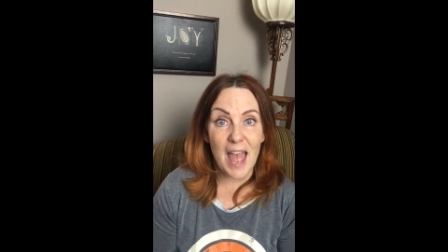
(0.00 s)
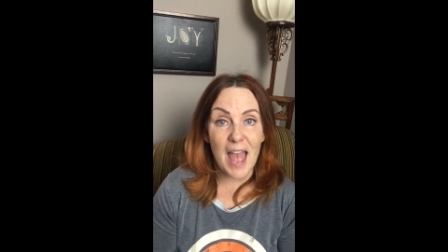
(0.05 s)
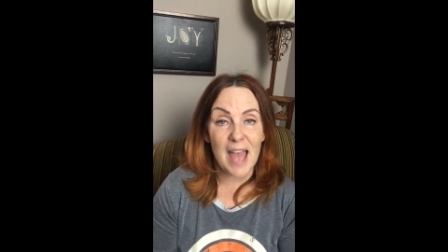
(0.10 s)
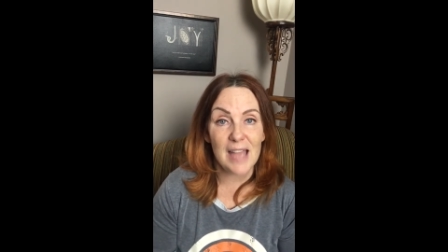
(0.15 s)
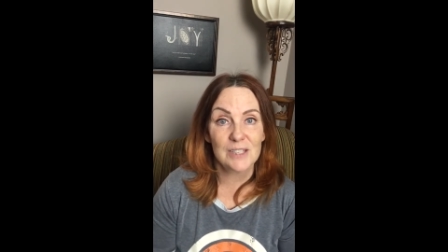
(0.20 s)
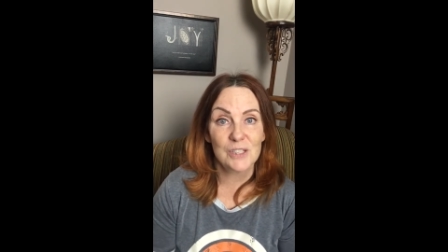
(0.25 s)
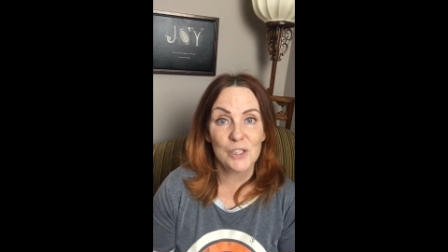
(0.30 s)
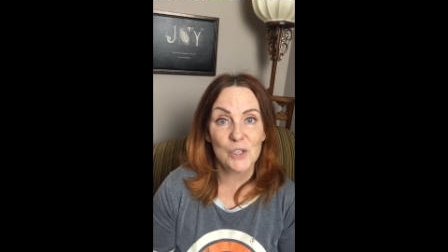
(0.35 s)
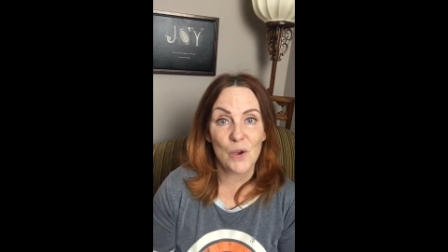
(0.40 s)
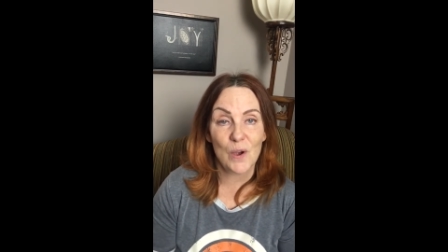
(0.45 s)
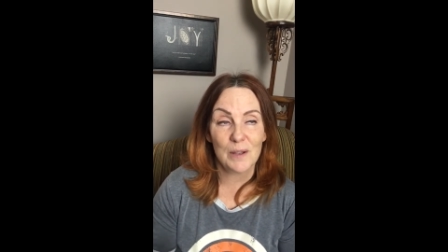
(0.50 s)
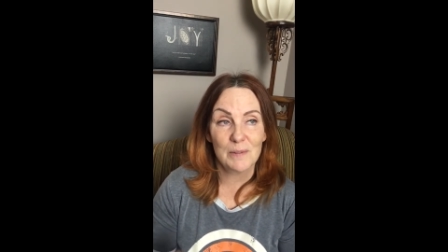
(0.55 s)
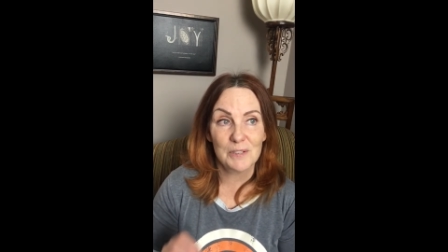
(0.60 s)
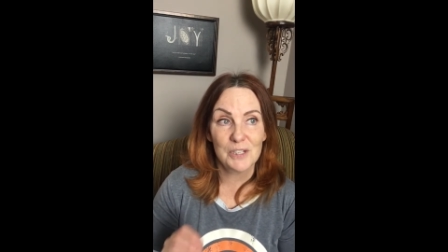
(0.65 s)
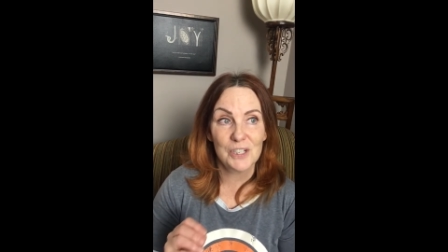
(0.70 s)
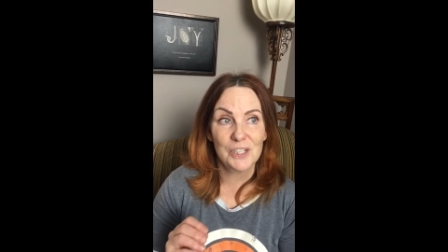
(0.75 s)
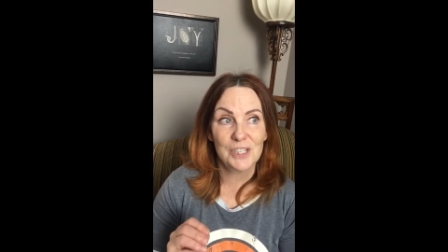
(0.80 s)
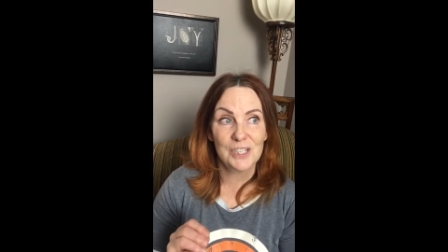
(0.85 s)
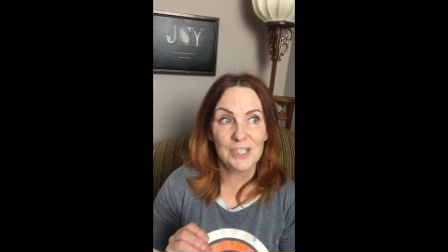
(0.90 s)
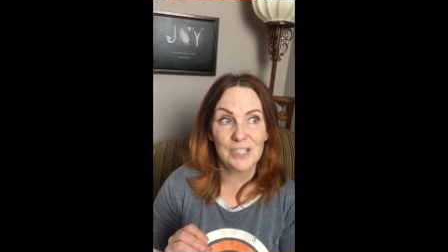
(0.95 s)
And so I would
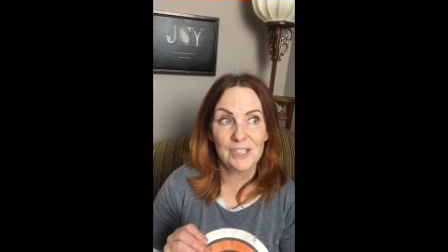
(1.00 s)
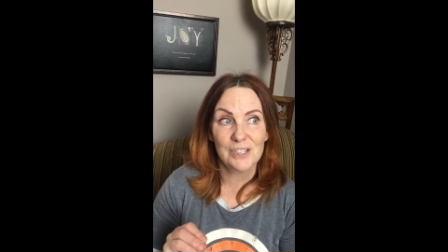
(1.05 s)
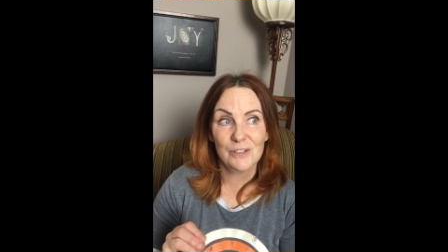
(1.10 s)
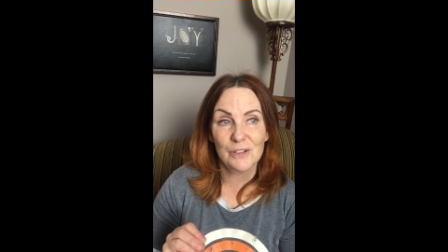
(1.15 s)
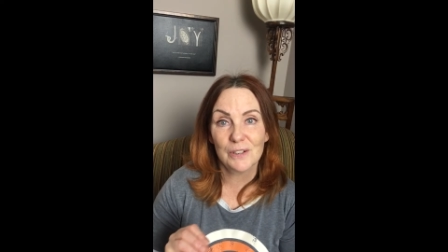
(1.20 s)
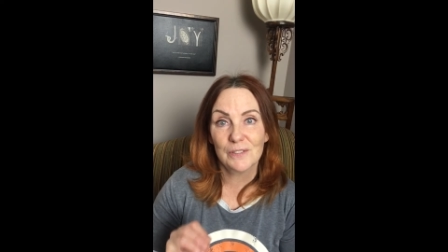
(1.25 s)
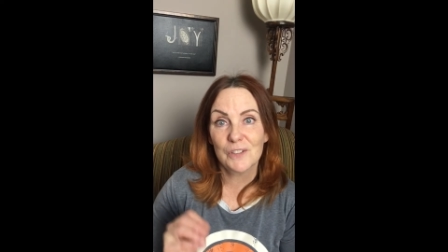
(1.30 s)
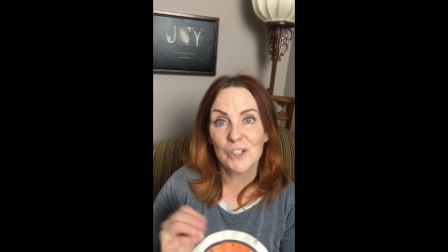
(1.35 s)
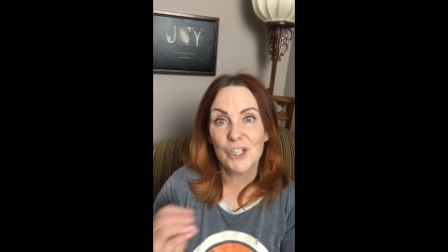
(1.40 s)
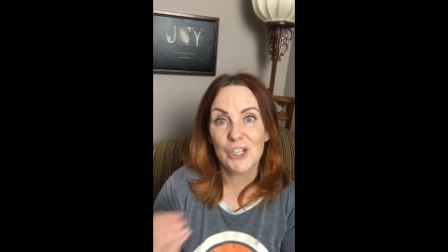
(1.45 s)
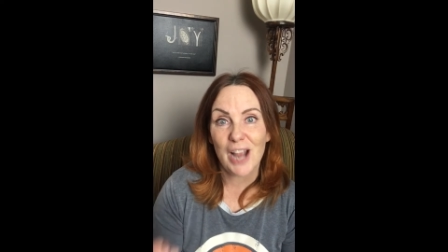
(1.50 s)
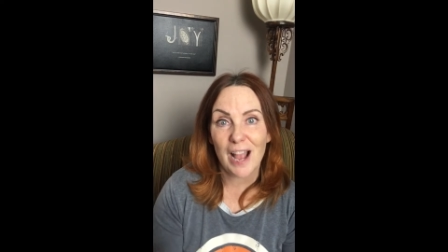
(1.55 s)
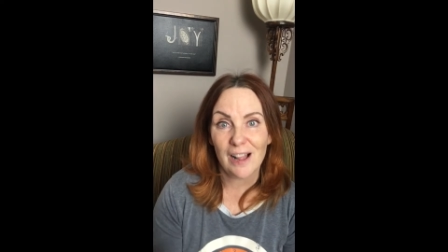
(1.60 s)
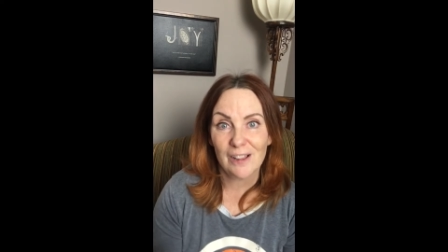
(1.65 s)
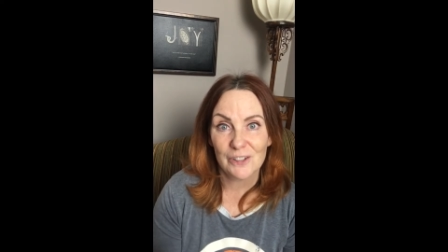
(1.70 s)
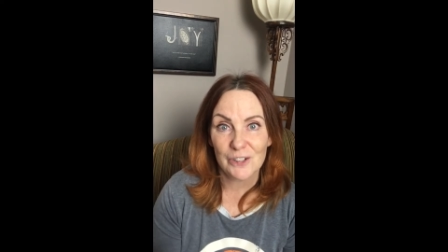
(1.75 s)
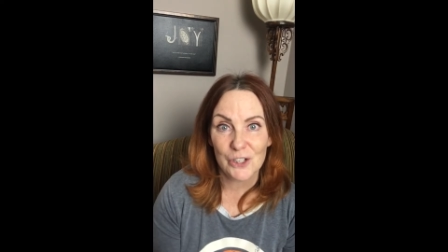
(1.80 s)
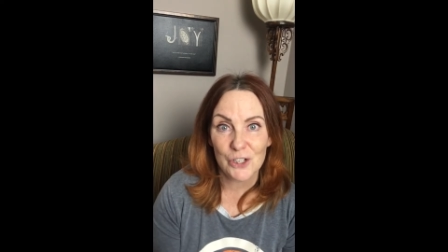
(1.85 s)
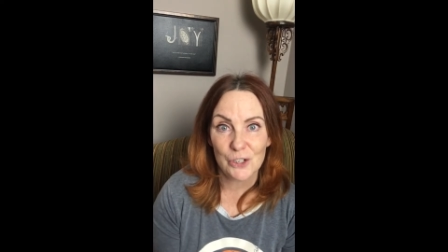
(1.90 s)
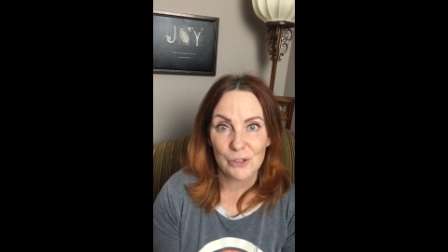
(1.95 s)
just sort of
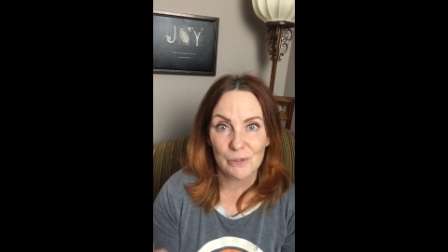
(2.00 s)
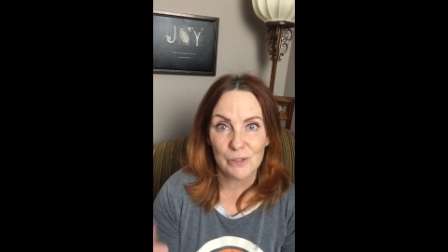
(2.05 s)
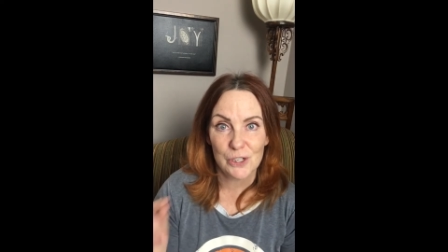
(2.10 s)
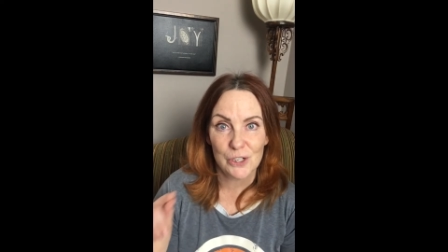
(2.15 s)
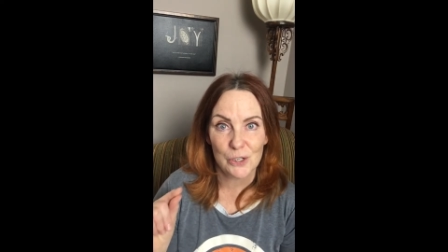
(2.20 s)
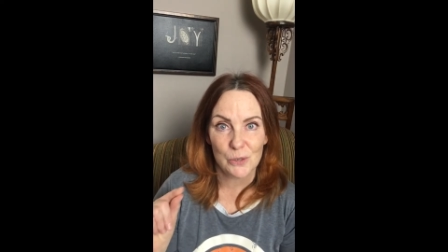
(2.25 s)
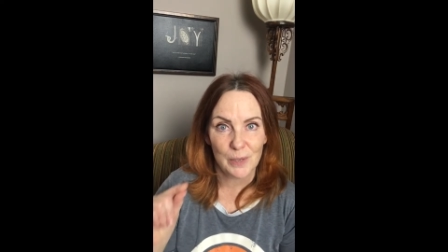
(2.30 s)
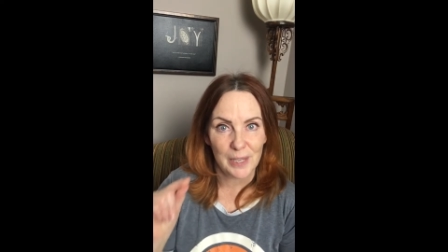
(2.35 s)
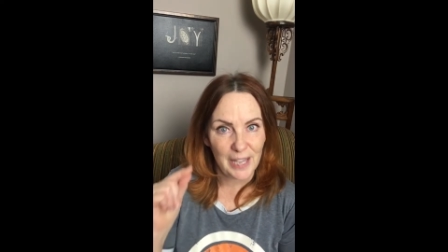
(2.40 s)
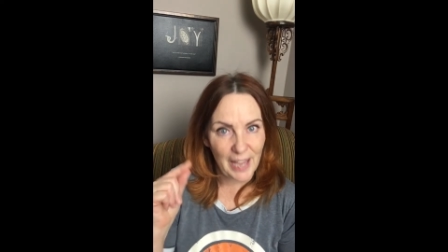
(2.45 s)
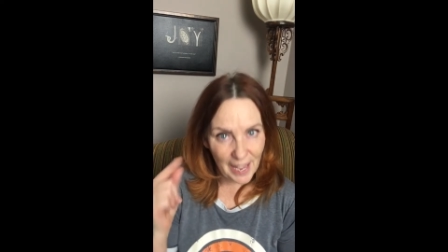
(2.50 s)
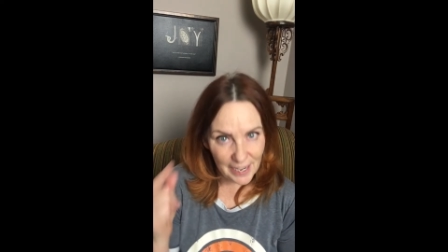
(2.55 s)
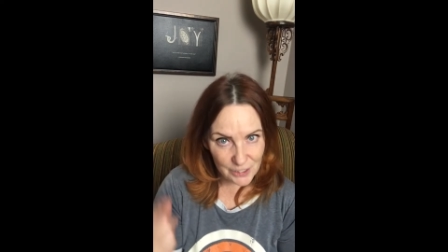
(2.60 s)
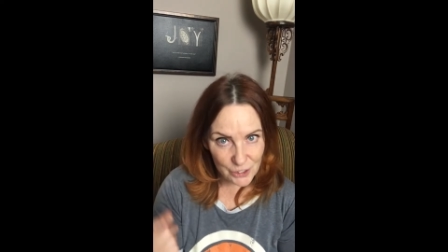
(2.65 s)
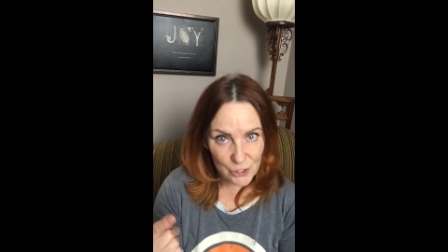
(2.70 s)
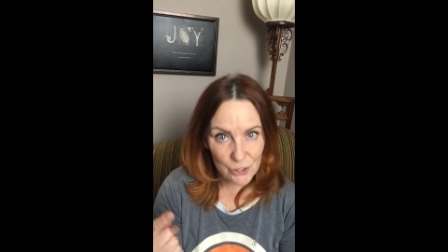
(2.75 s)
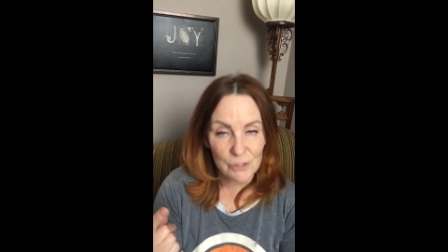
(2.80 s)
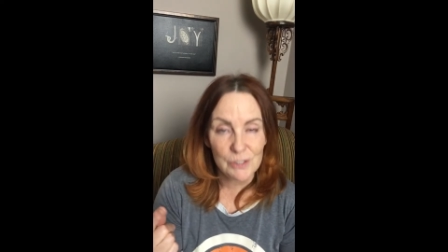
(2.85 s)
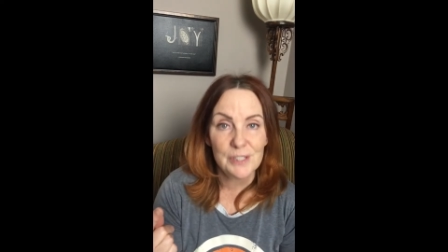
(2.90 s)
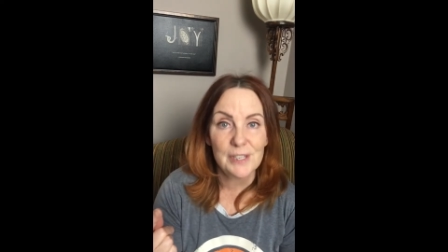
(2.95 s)
challenge you to
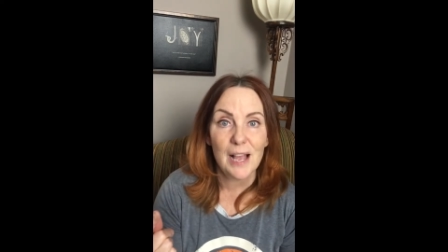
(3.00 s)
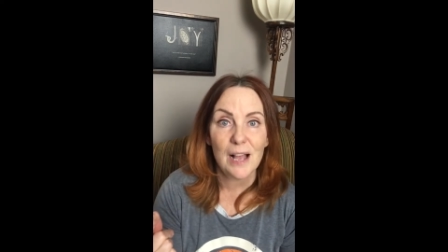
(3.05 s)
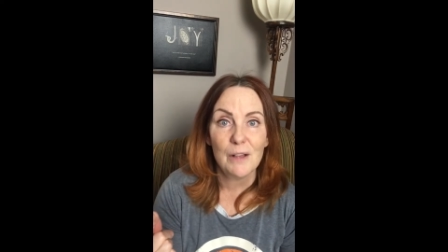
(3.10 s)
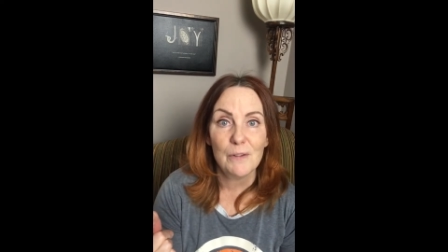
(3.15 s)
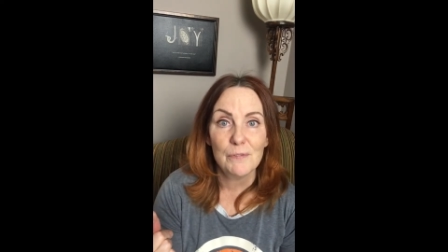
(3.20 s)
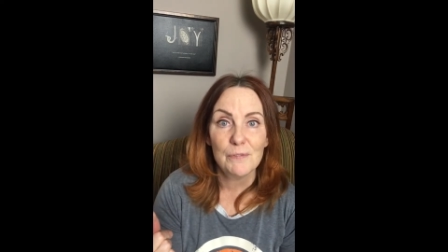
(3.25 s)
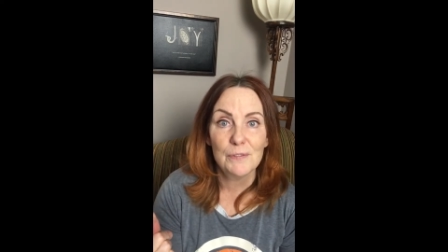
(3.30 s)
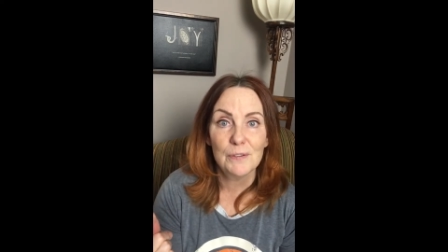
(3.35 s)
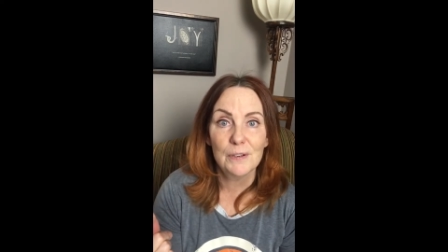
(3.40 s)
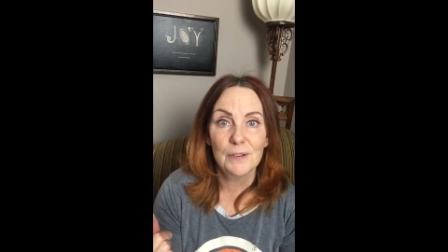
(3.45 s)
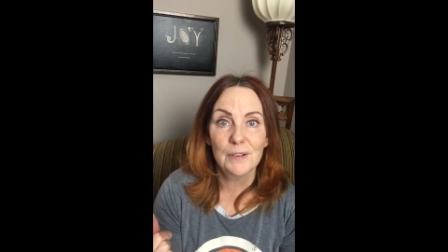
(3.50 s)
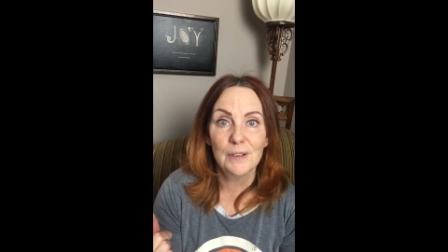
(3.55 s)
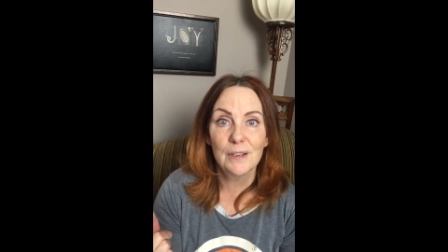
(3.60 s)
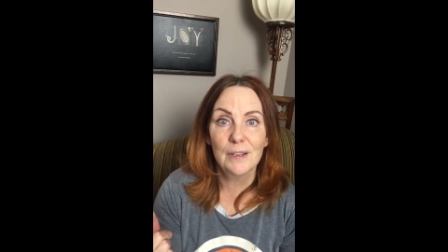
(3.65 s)
catch yourself